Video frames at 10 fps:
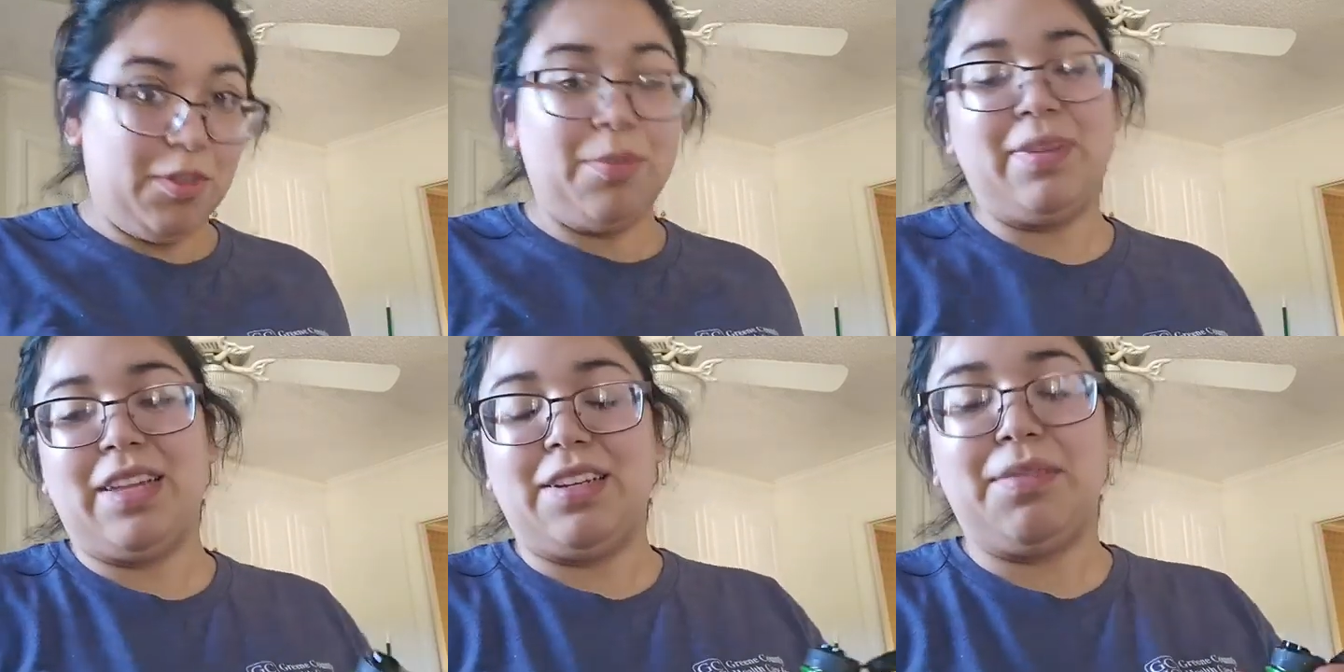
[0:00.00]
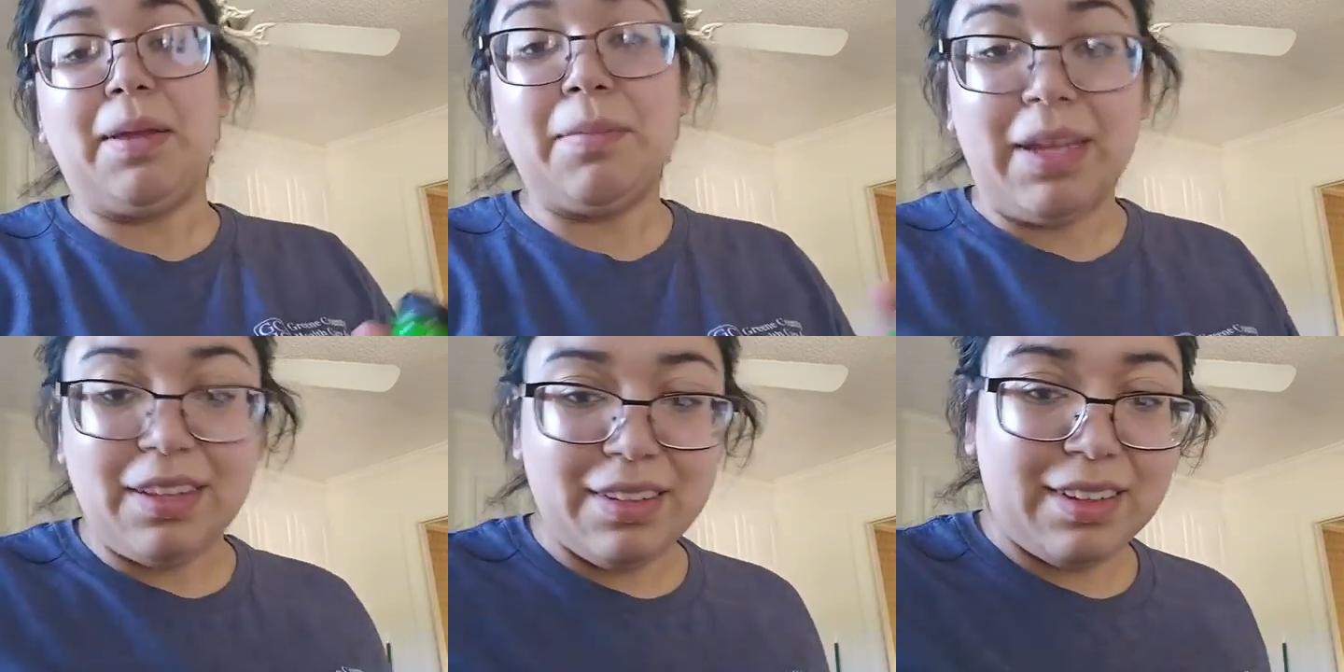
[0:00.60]
Oops, I just made a
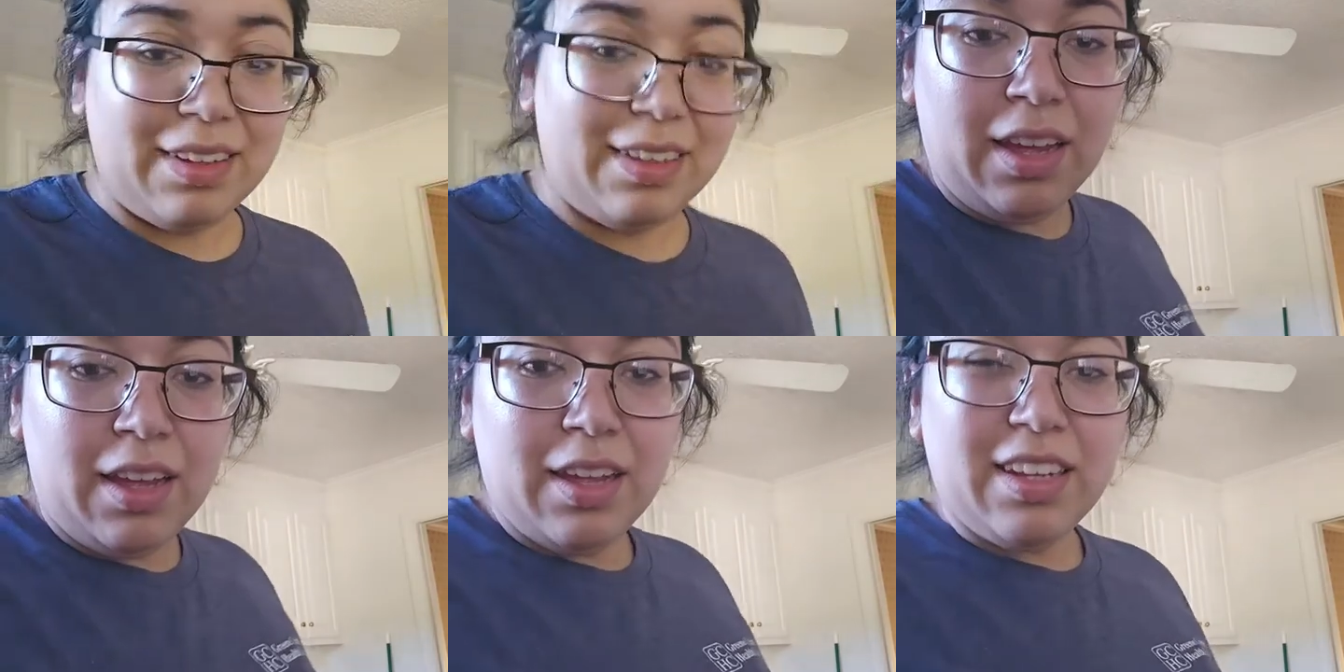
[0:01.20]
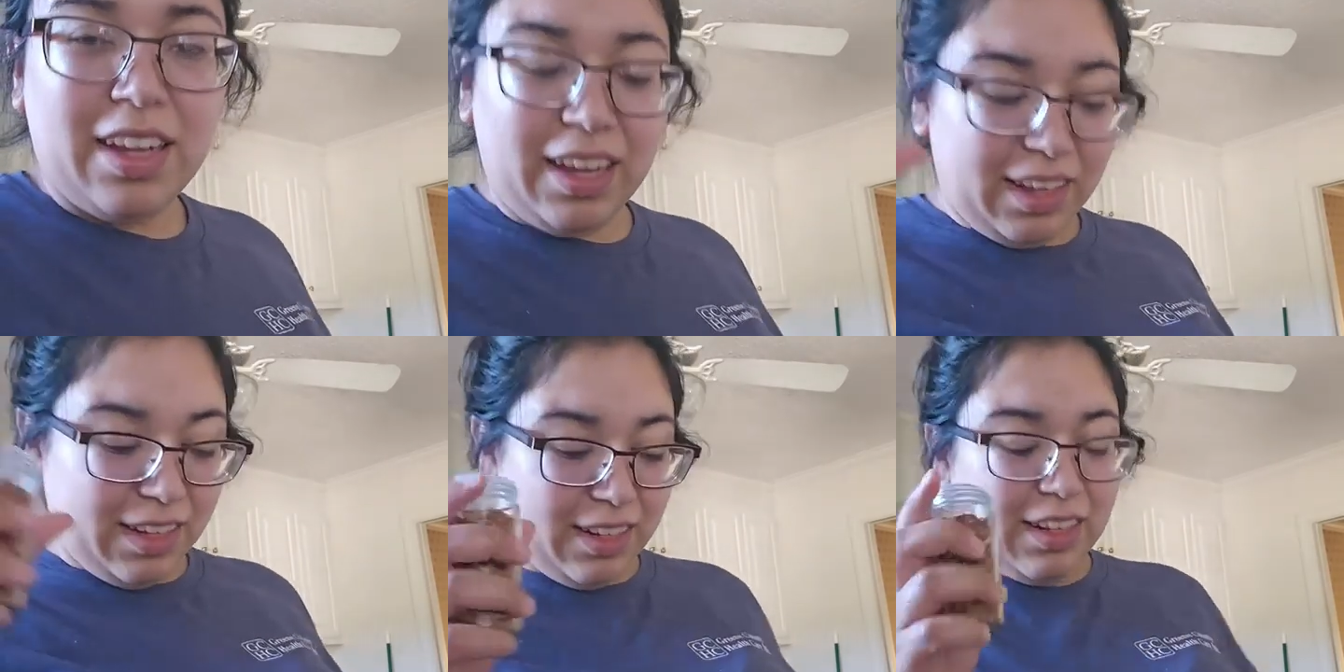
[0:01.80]
mess.
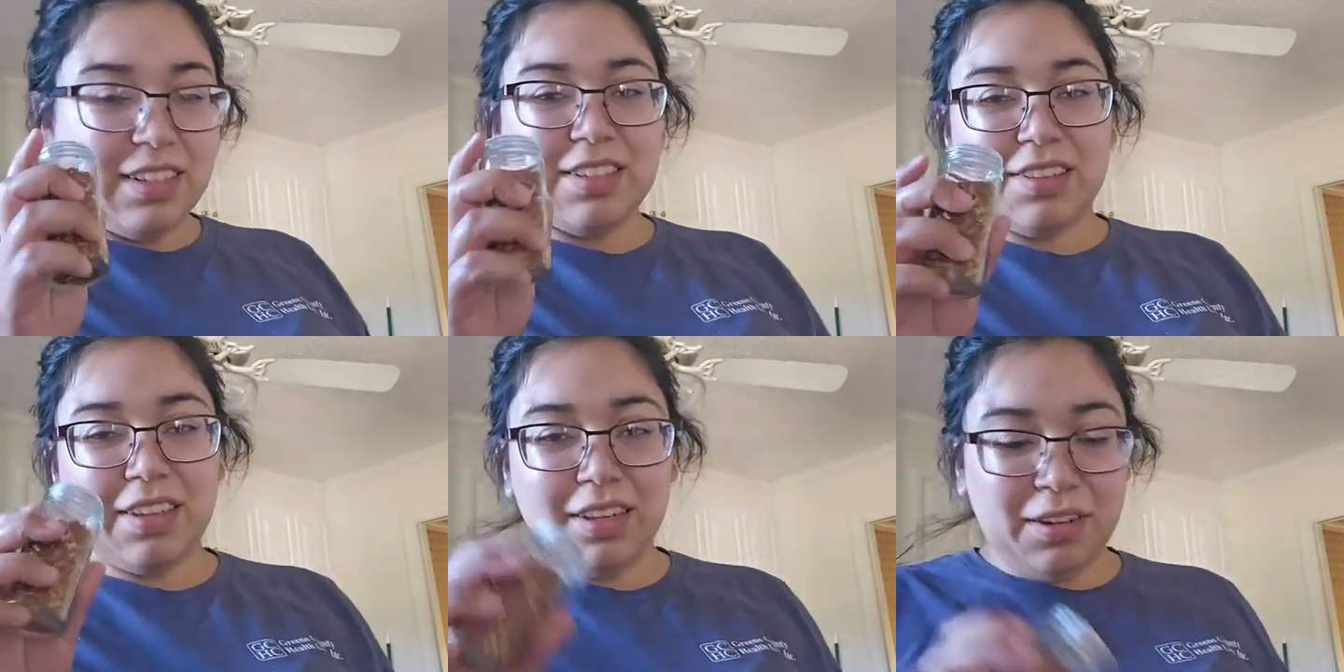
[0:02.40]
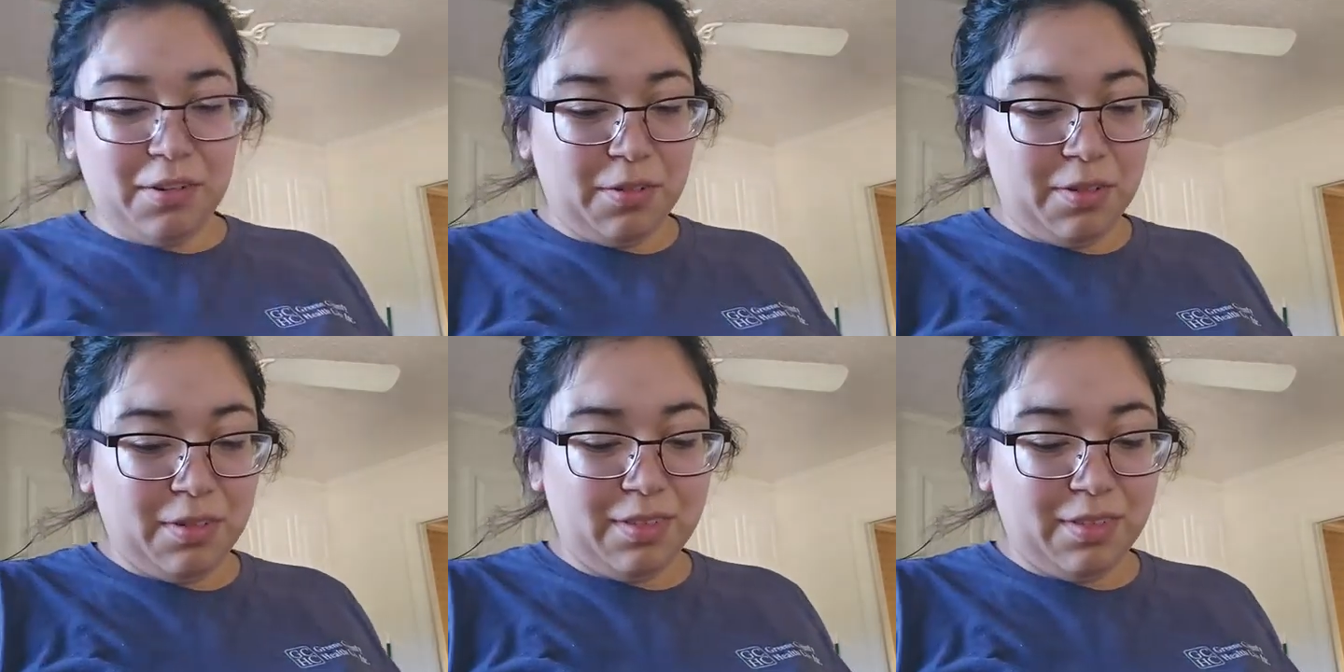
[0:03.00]
And just a little